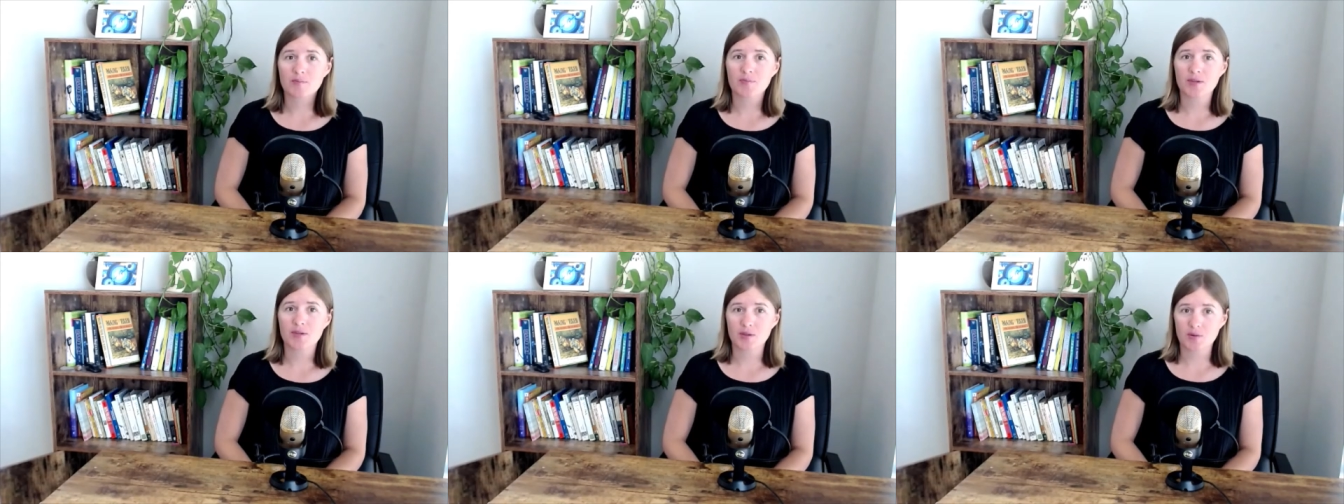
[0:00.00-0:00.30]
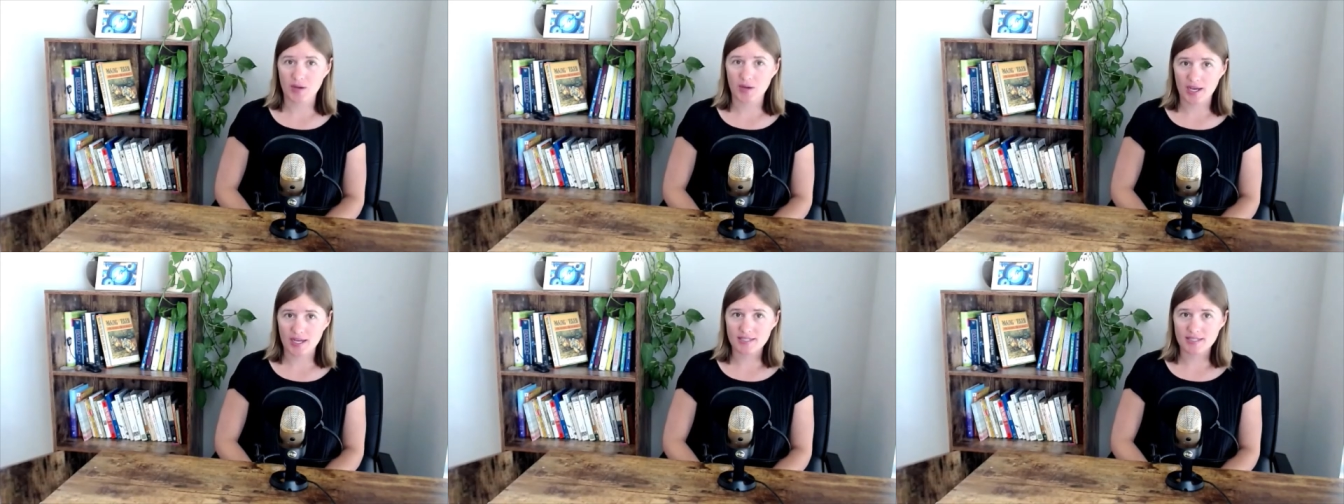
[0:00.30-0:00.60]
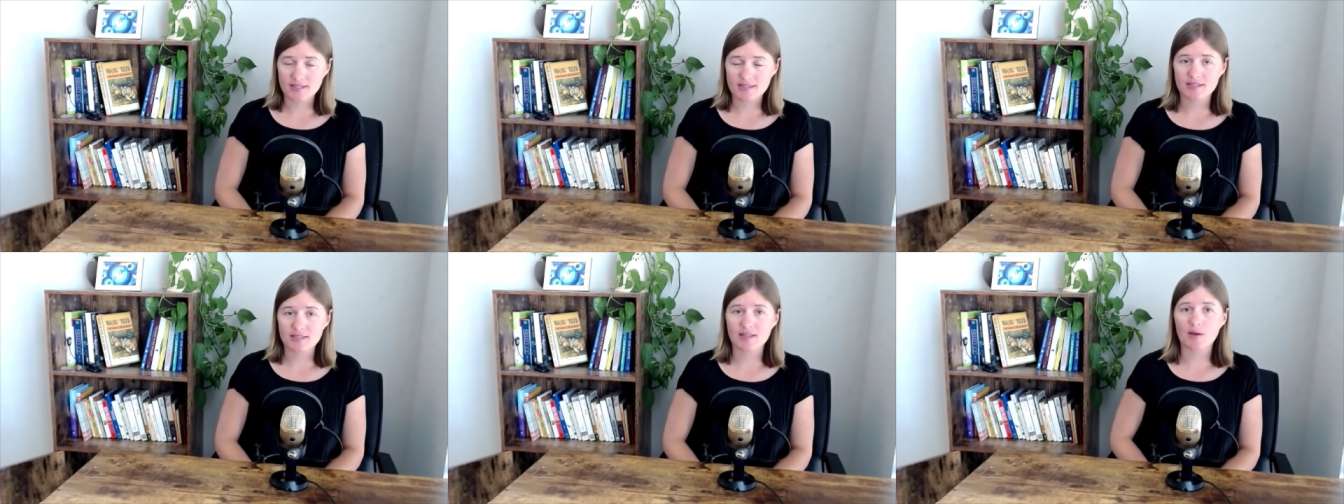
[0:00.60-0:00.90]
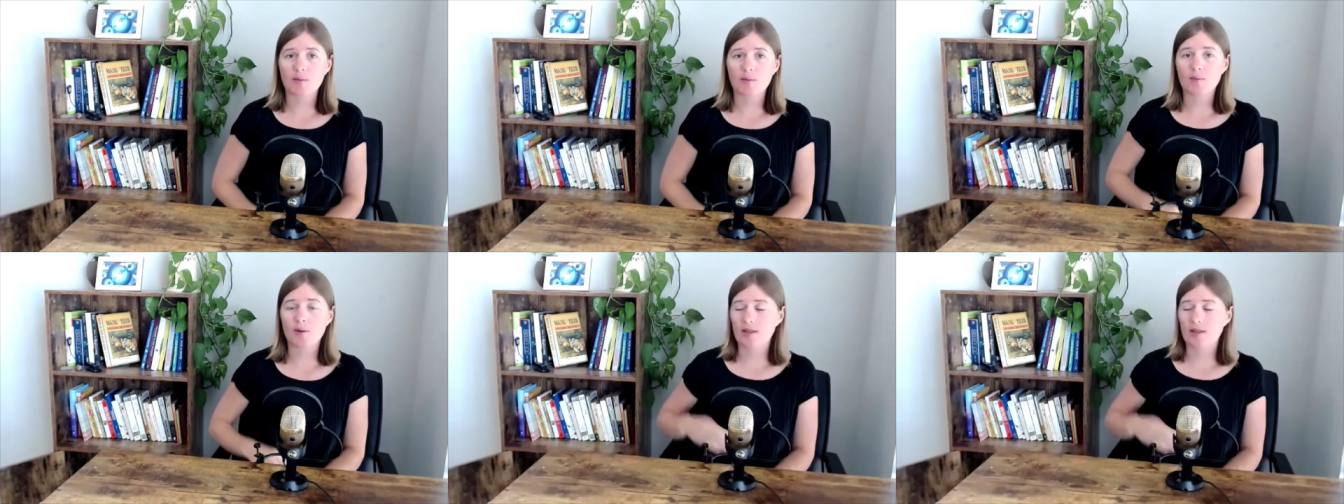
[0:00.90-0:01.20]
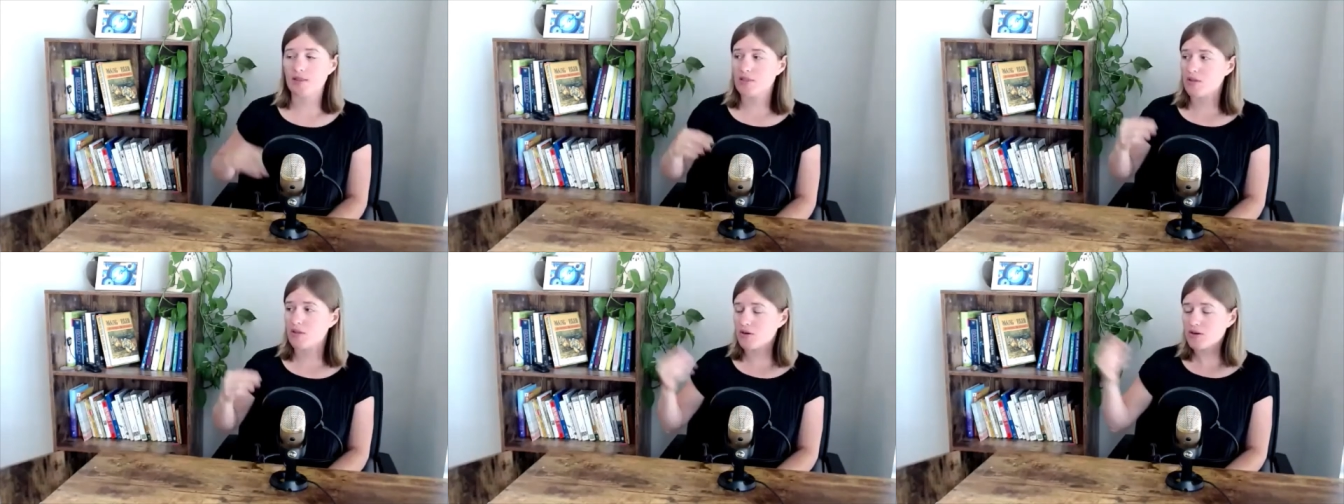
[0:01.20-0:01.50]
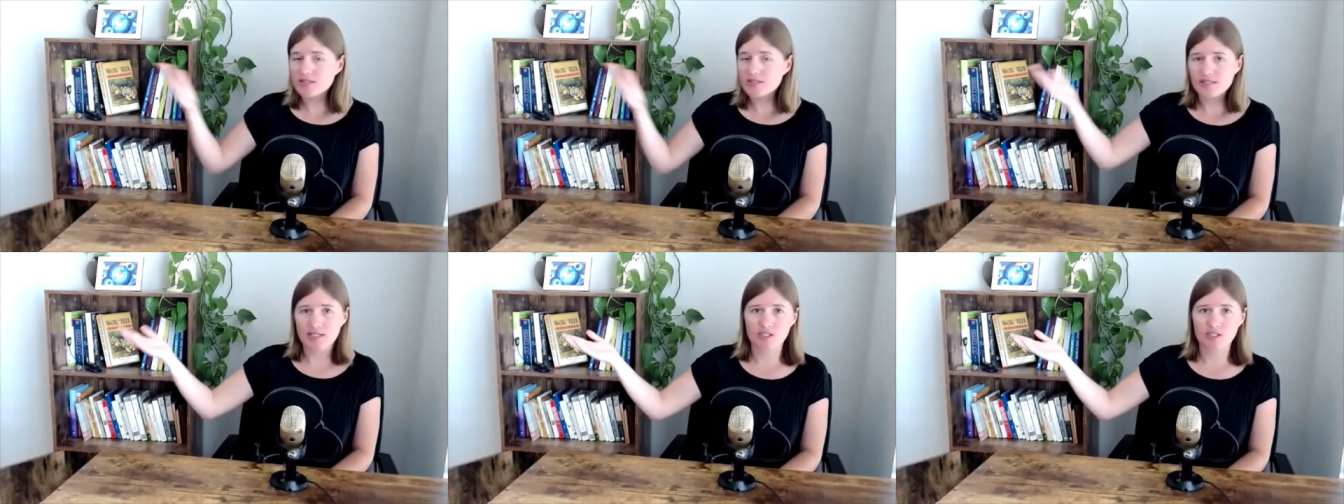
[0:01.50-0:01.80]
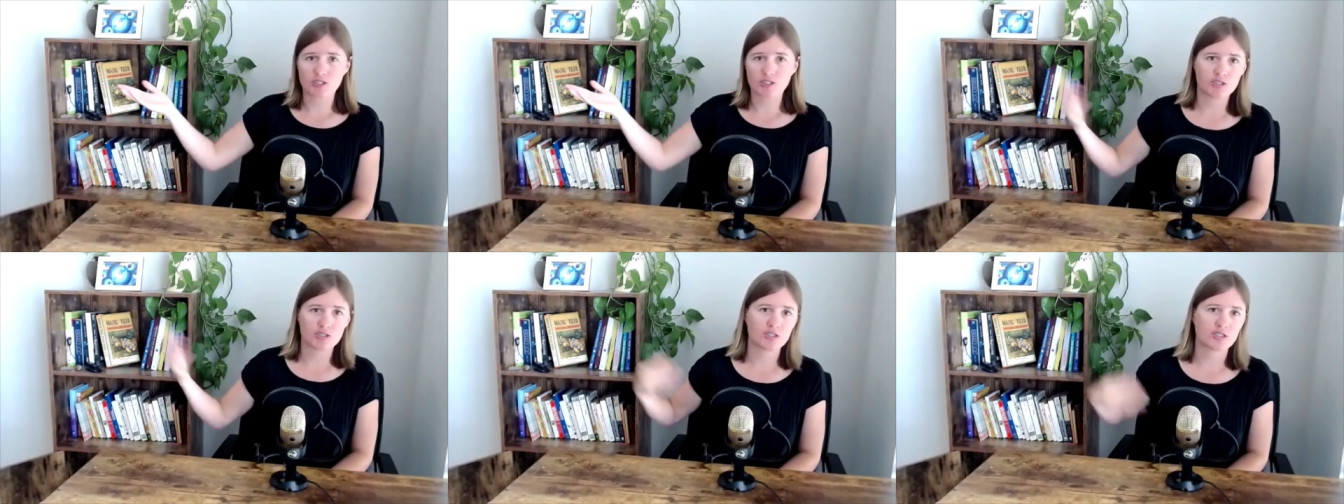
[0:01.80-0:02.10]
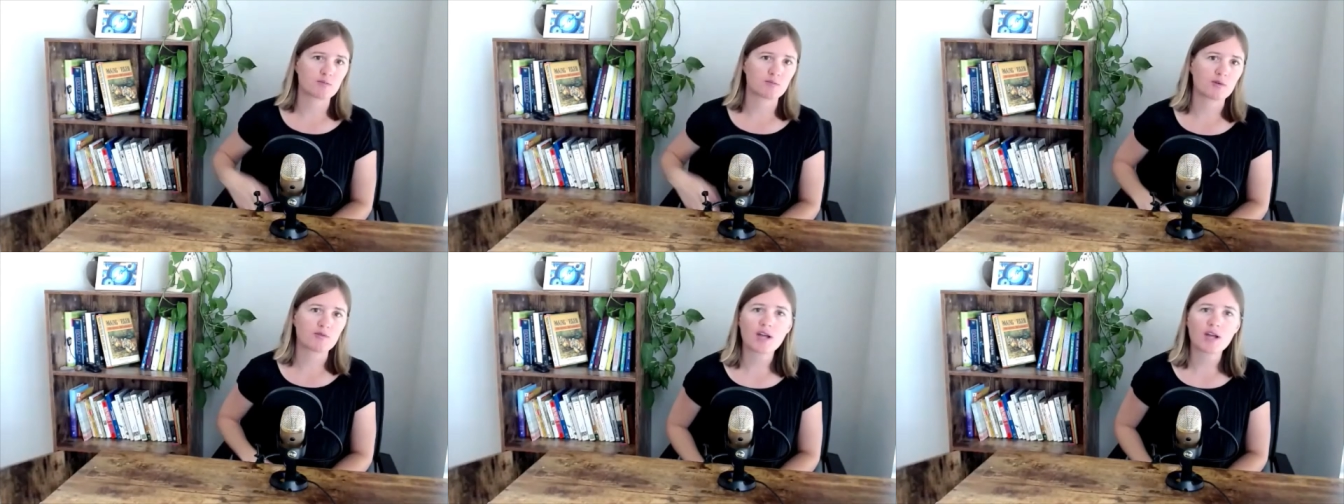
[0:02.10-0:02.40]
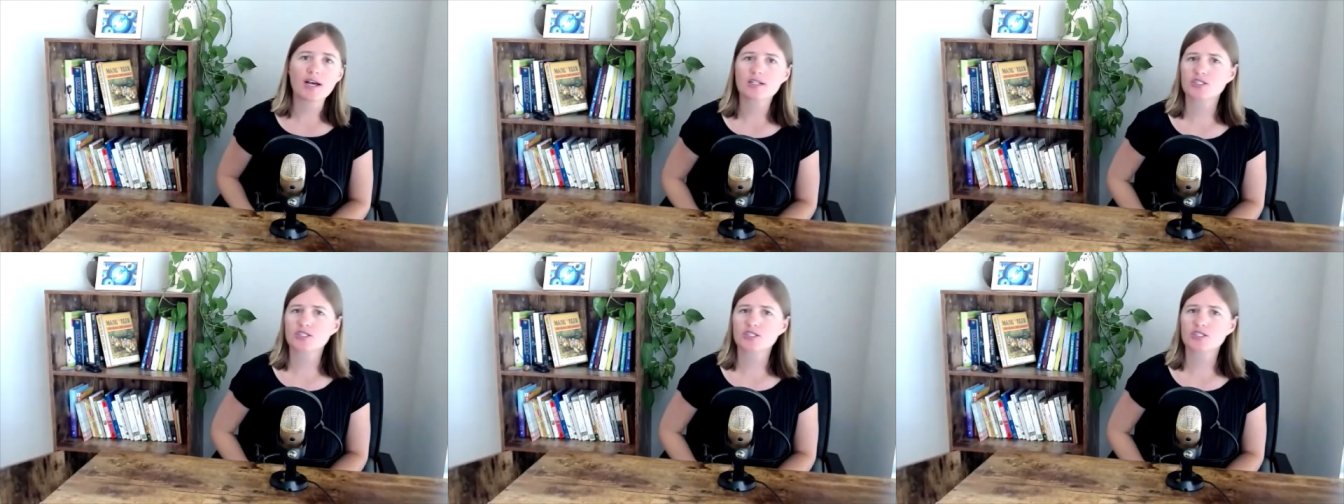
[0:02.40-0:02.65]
you guys, that it looks like she's just moved on.